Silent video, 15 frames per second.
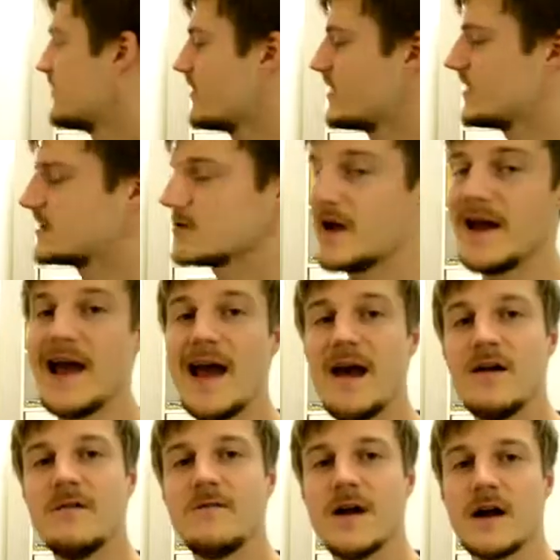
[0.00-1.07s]
and everything. So I
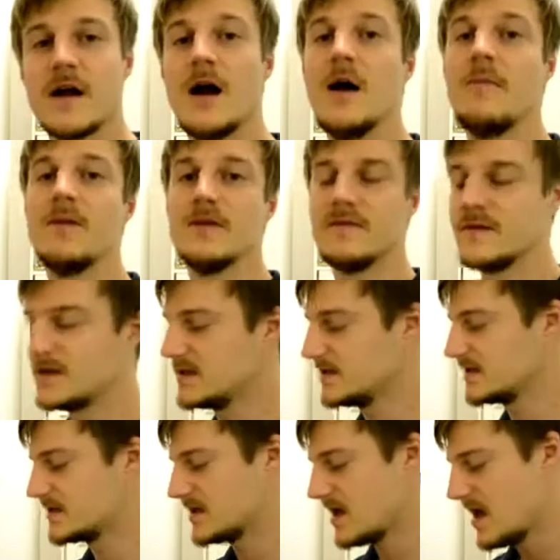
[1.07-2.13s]
have a couple of
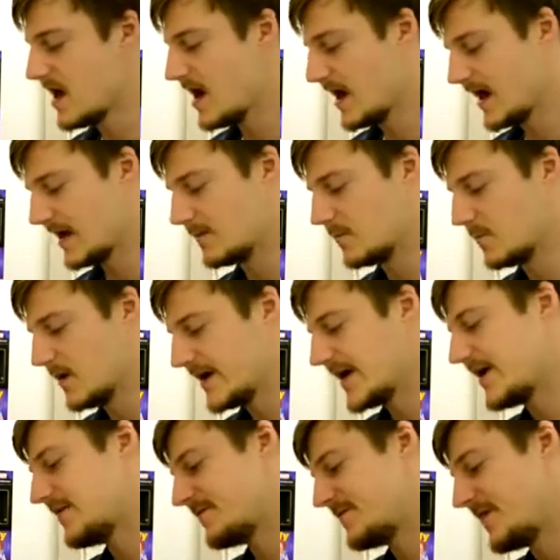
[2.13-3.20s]
these, and what
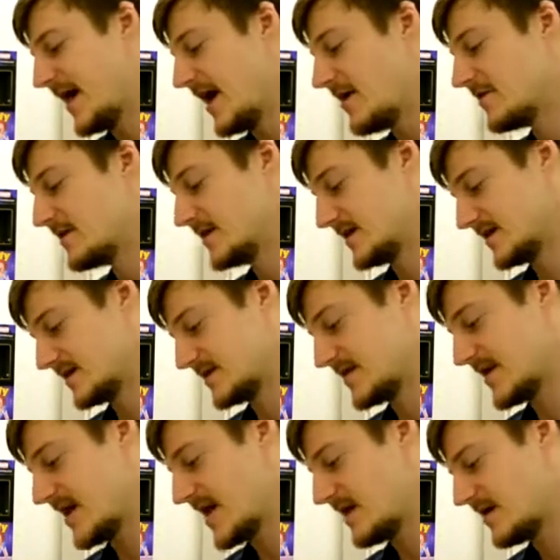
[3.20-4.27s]
I have found is
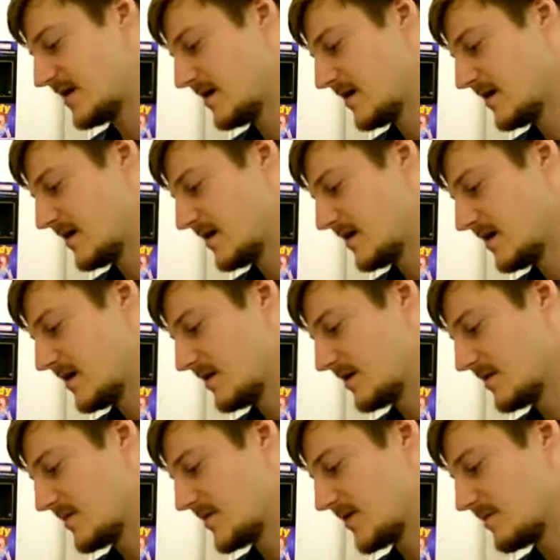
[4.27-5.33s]
that
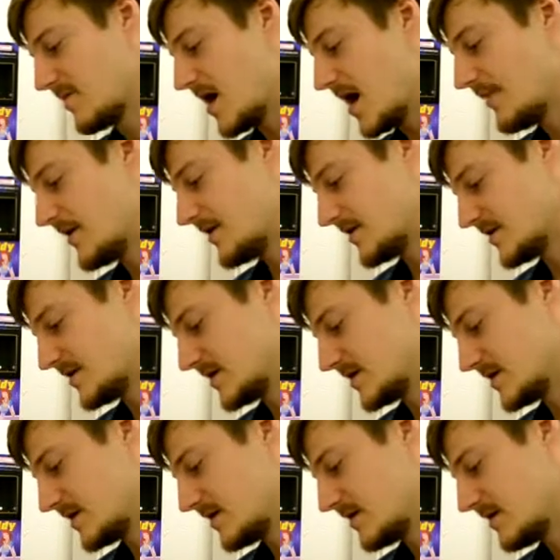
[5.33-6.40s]
the
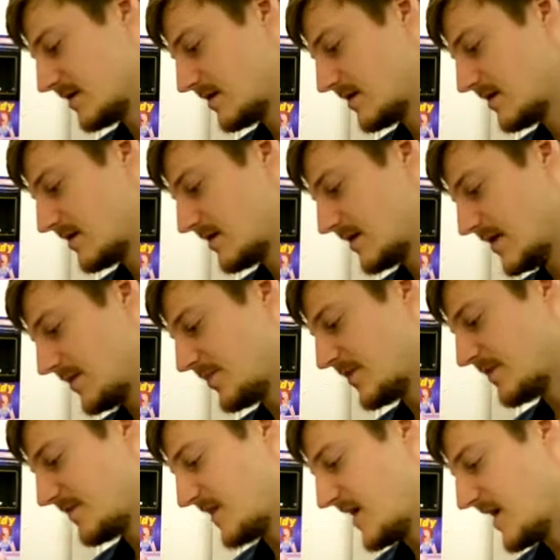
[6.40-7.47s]
thermometers they
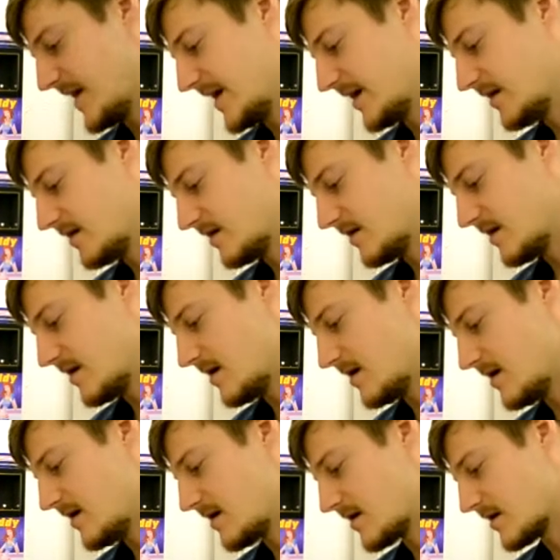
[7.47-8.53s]
provide
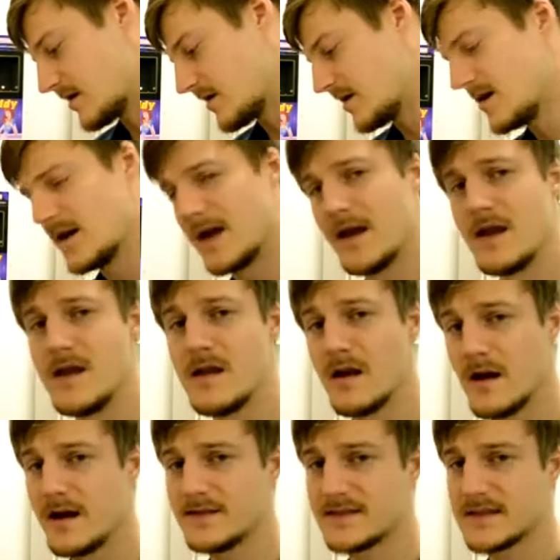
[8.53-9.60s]
are
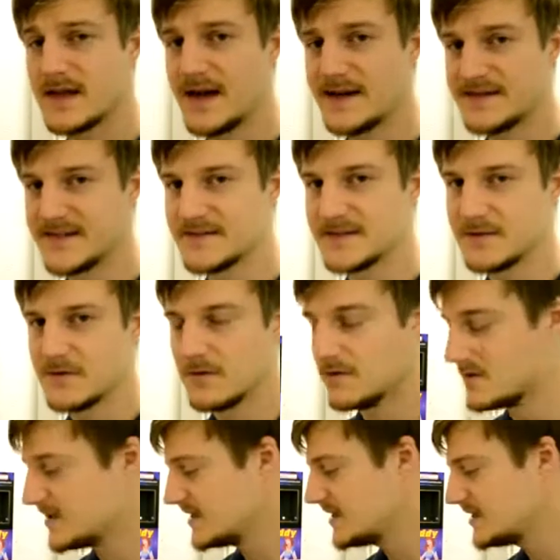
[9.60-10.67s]
not
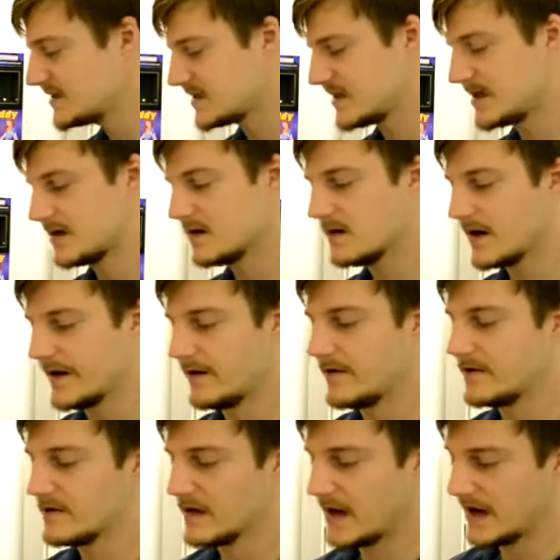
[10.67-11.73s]
identical. These here, I
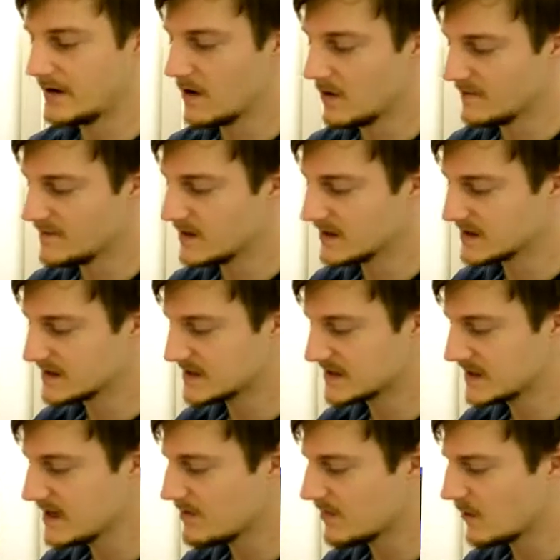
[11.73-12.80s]
don't know if you can
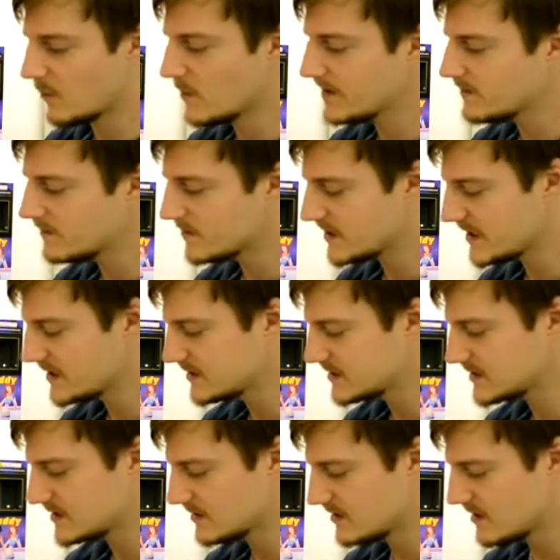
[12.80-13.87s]
see it, but one
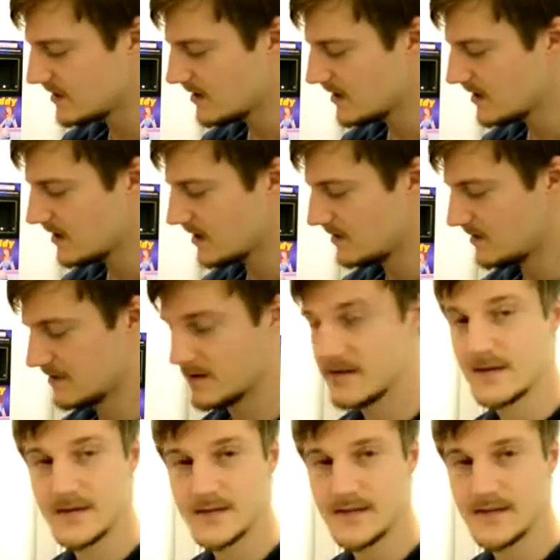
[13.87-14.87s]
reads, they're in the